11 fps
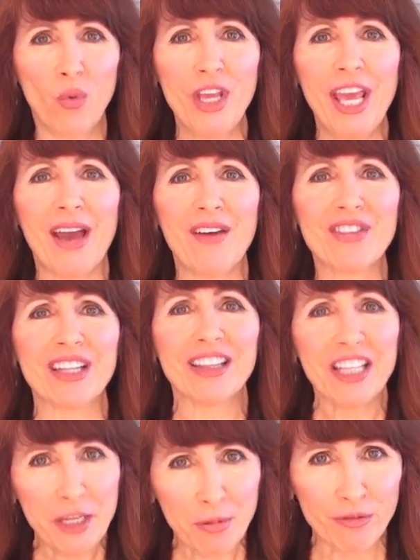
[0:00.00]
we have the
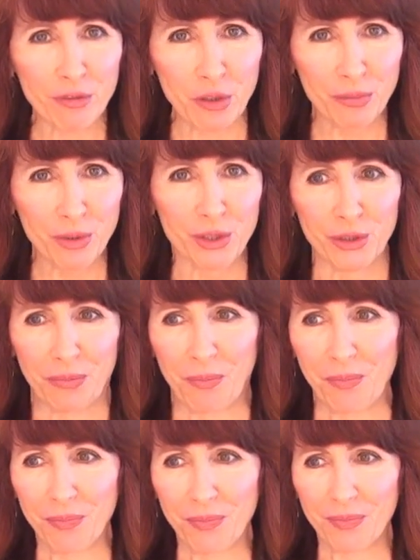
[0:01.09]
Libra full moon.
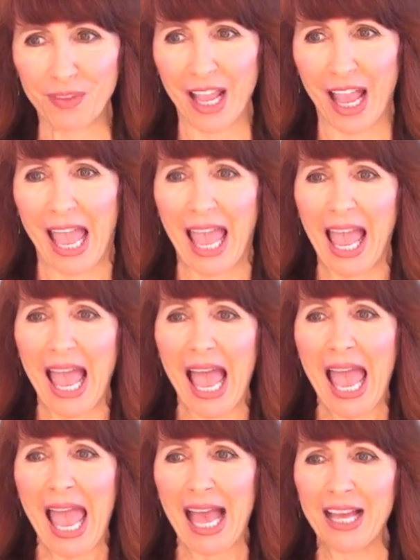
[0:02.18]

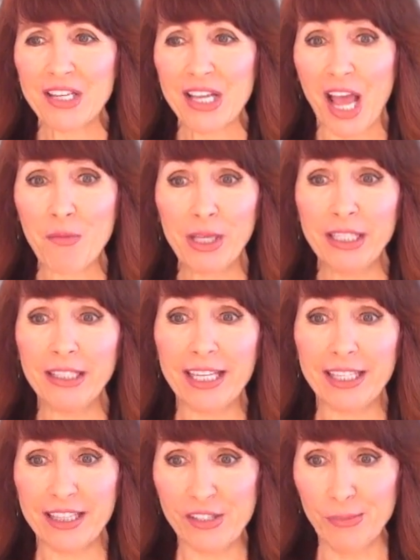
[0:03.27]
And I really
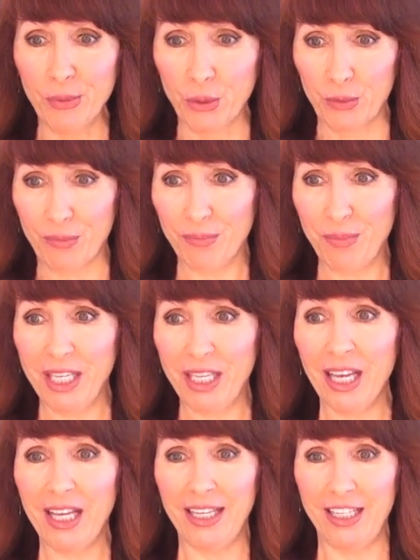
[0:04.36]
like this moon
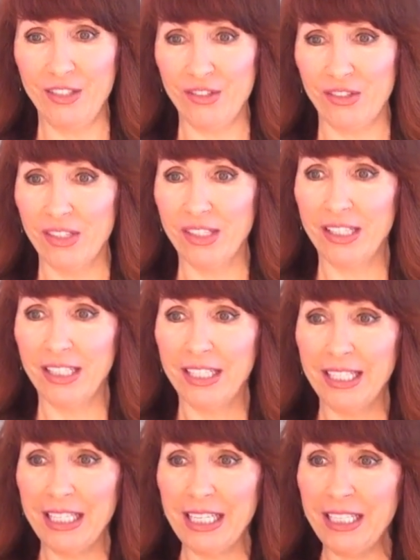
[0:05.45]
because
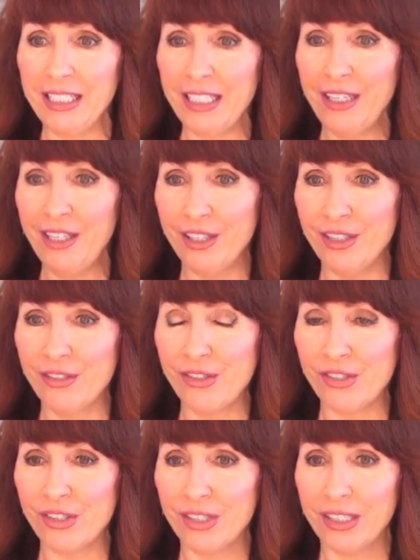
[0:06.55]
it
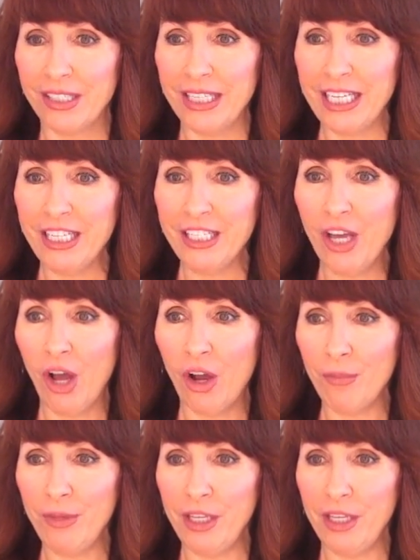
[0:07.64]
is in
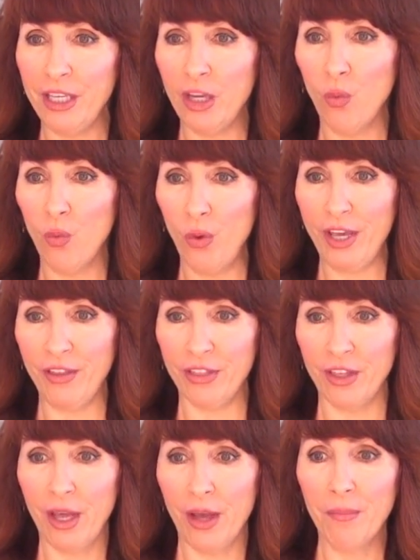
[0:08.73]
harmony
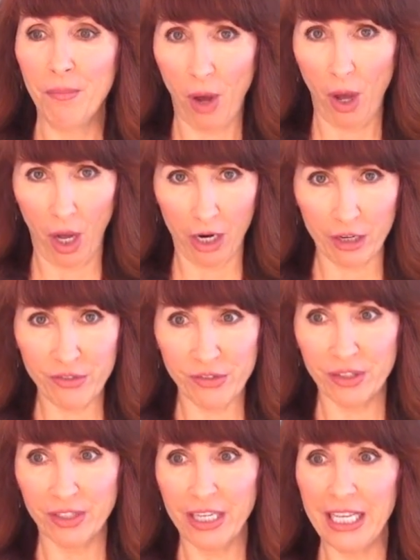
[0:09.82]
with
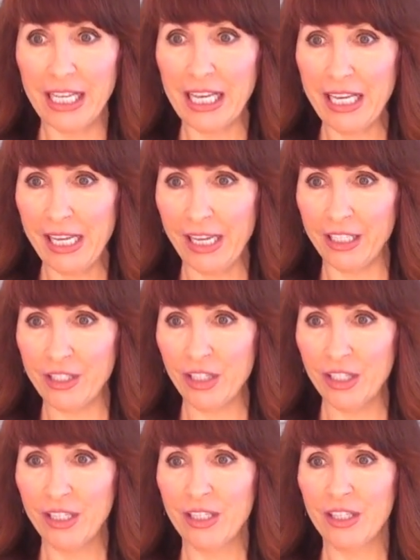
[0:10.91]
Mars
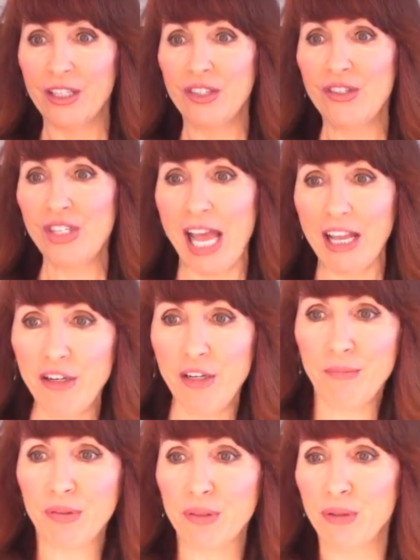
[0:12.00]
and Saturn
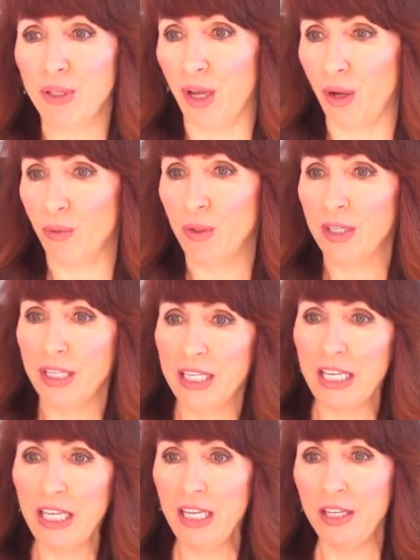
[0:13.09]
and Pluto
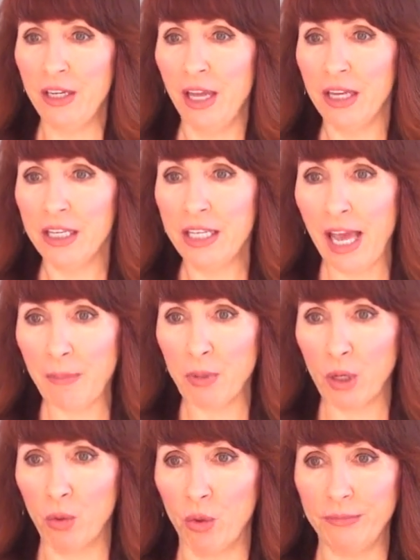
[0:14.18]
in
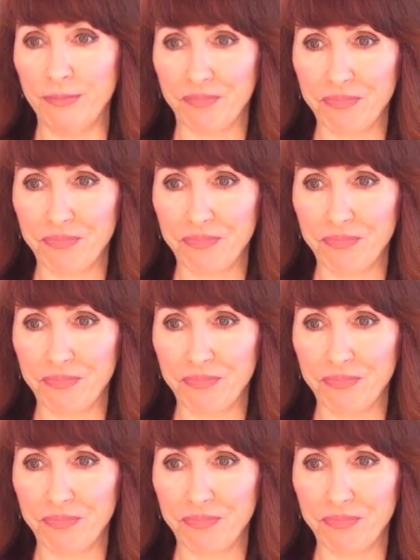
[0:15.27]
Capricorn.